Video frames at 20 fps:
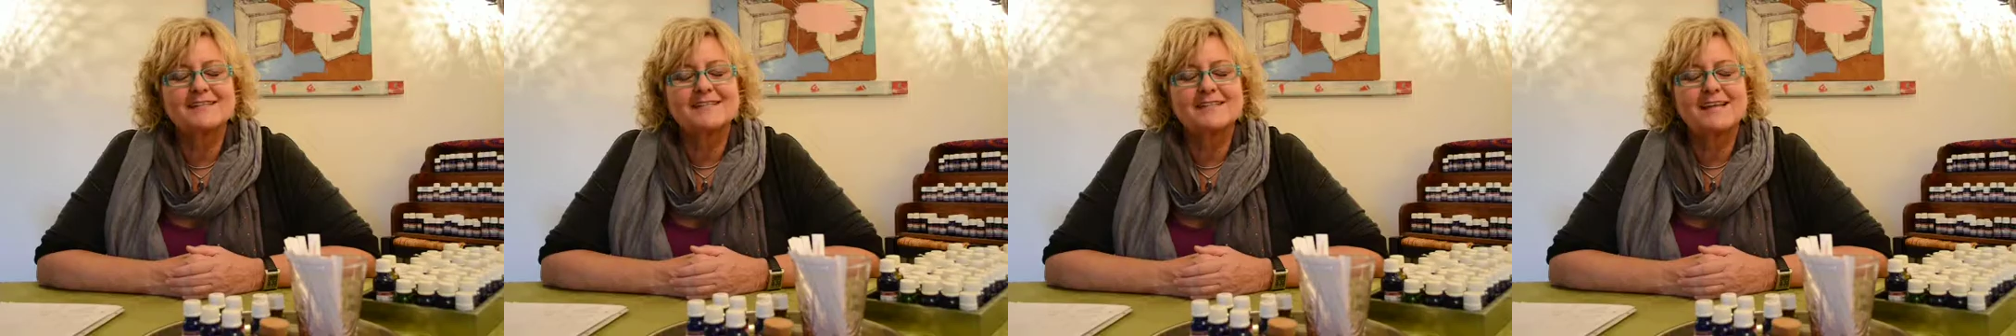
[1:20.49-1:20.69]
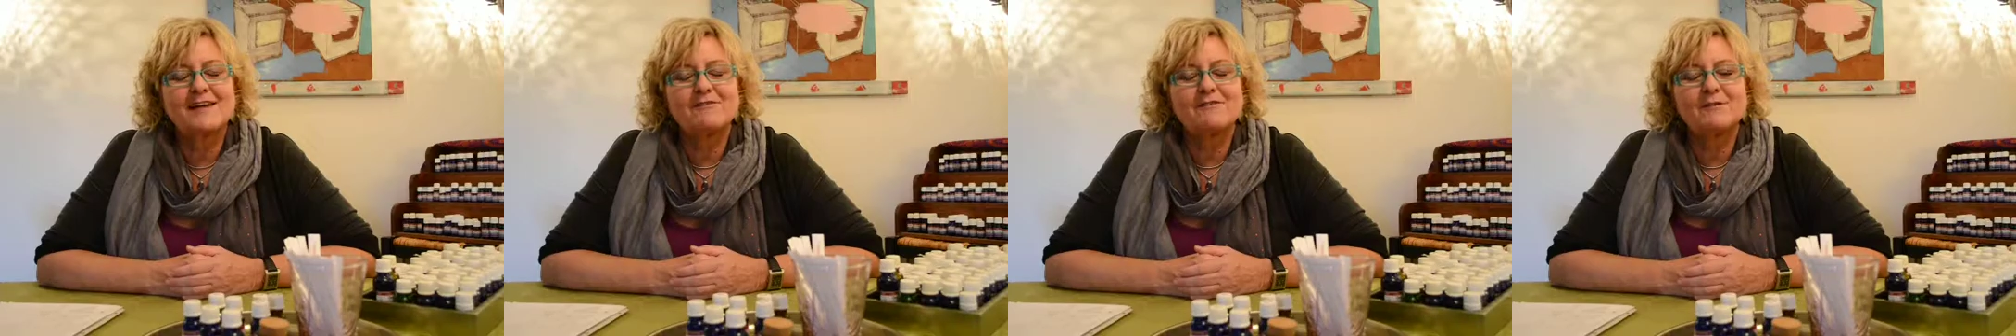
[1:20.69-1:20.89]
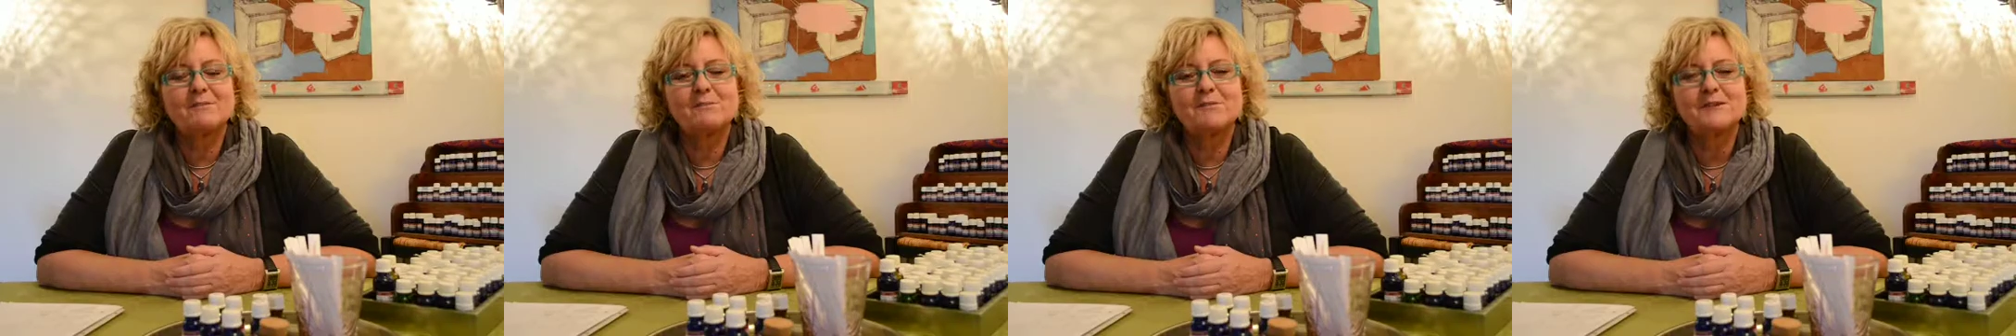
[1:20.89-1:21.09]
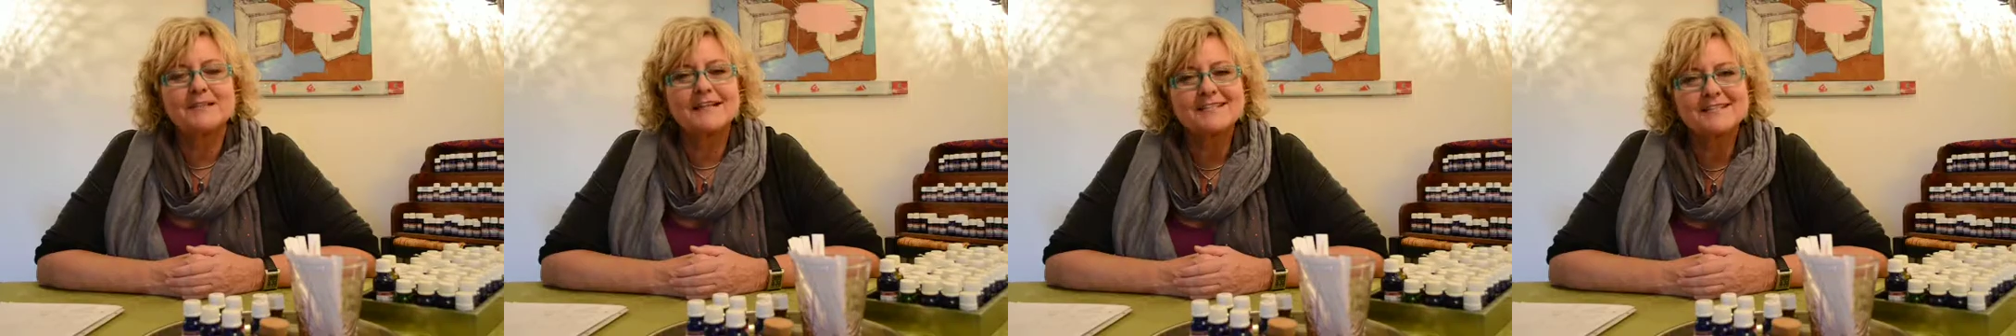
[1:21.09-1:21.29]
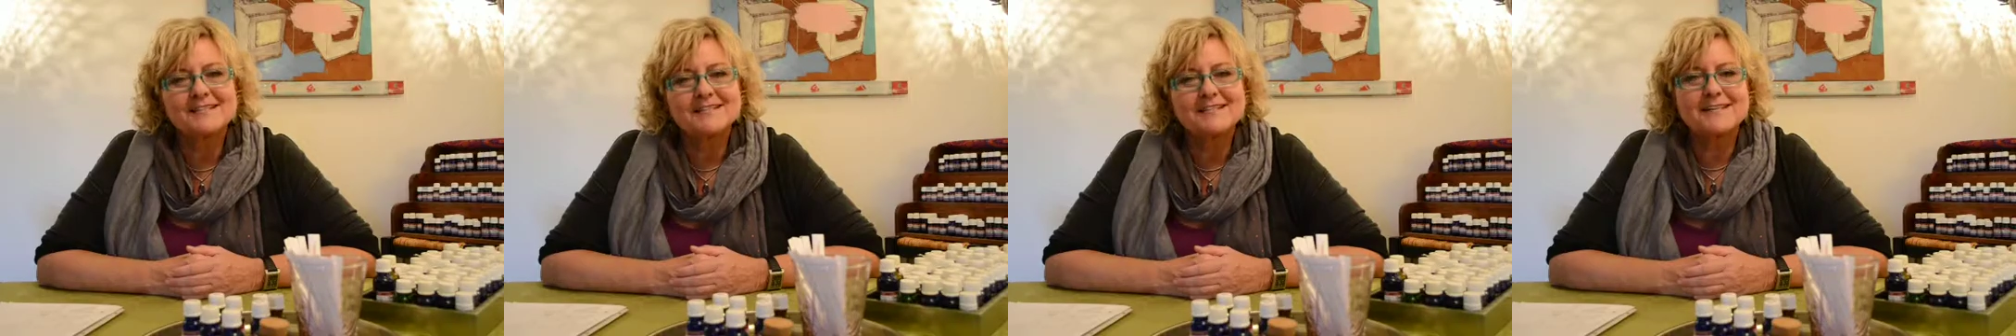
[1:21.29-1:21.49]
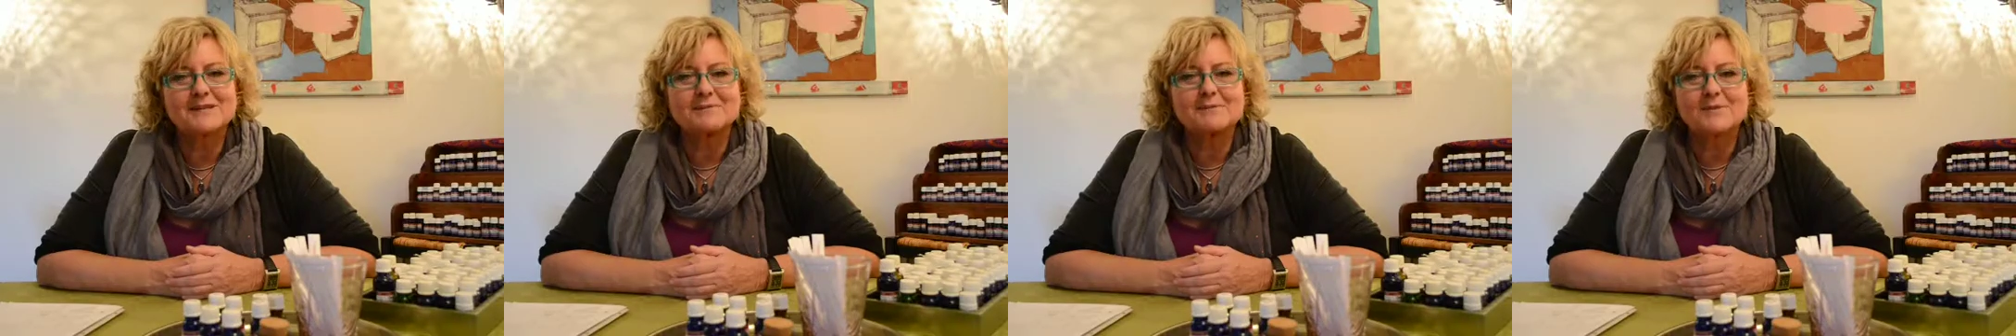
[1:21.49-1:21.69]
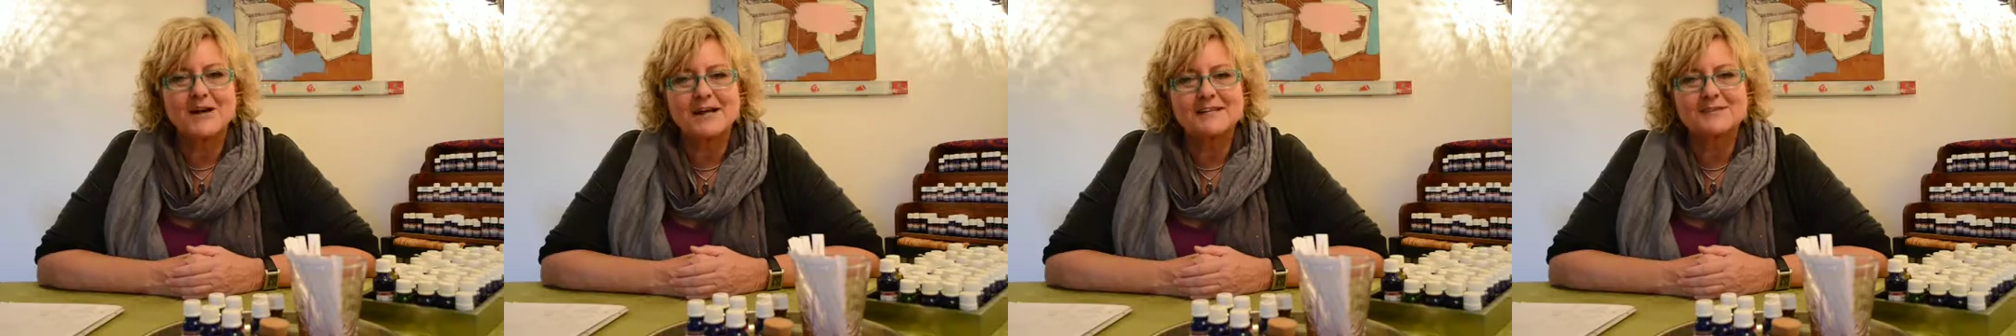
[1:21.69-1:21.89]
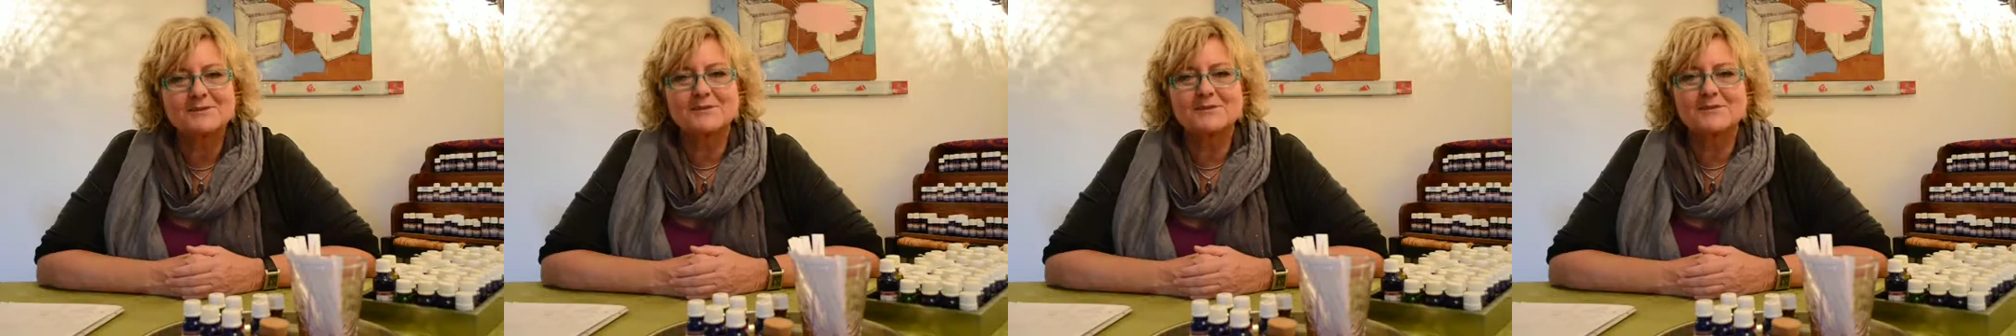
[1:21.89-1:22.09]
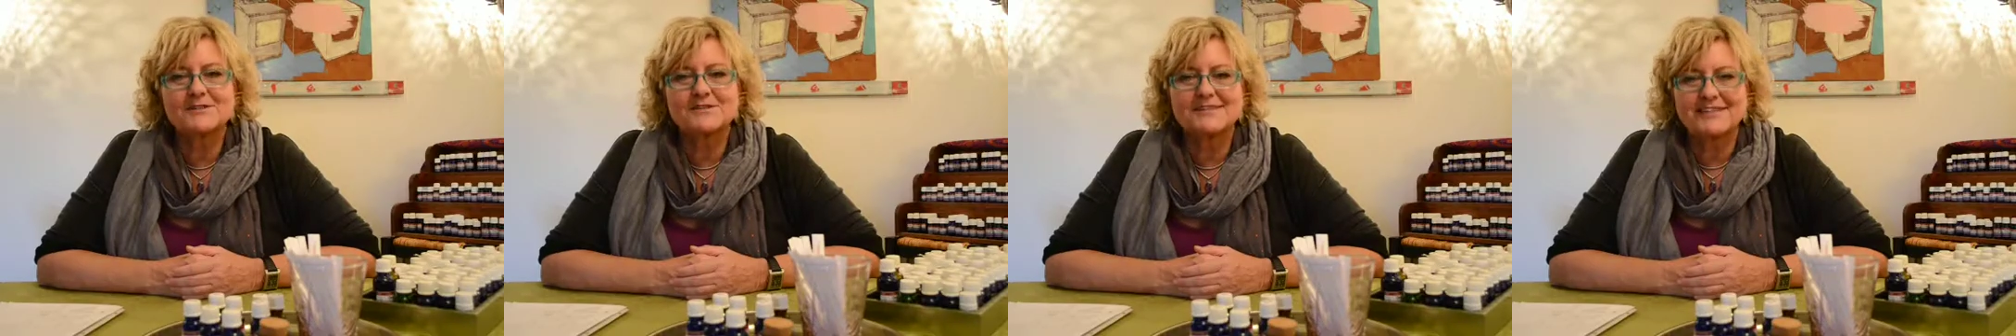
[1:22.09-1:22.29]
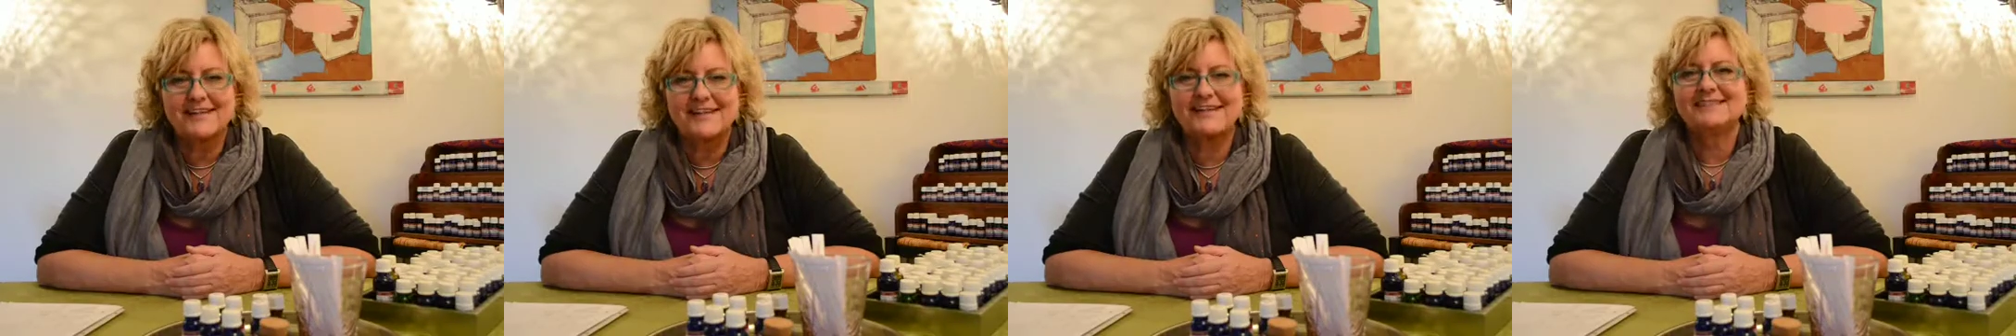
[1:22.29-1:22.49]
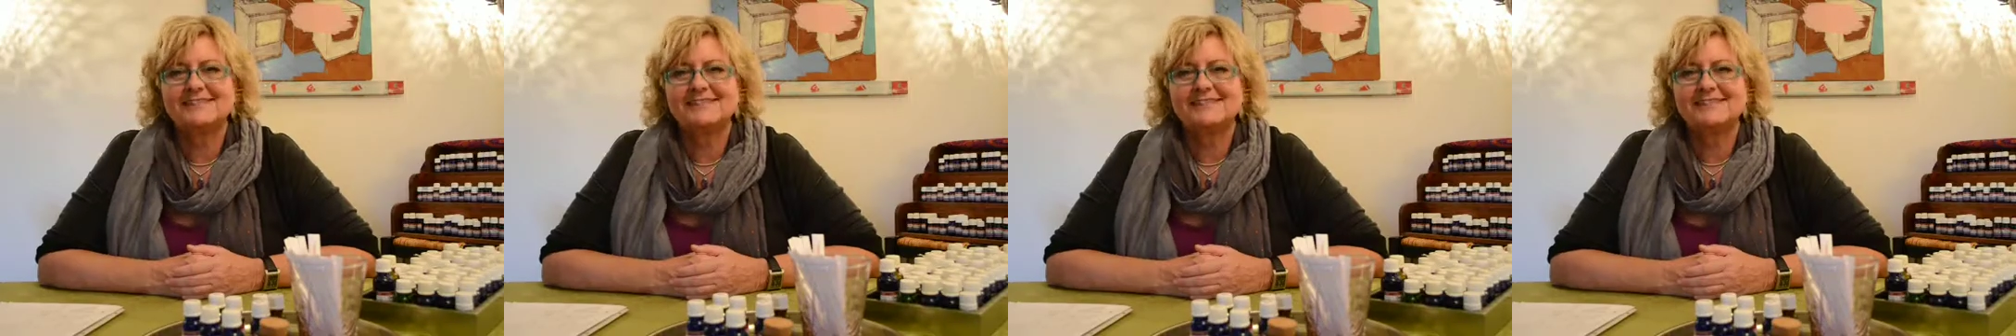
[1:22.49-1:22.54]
Have a pleasant and prosperous day.